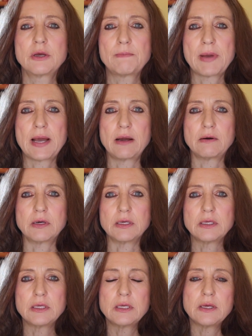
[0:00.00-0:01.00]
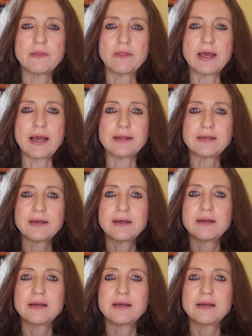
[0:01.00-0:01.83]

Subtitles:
power that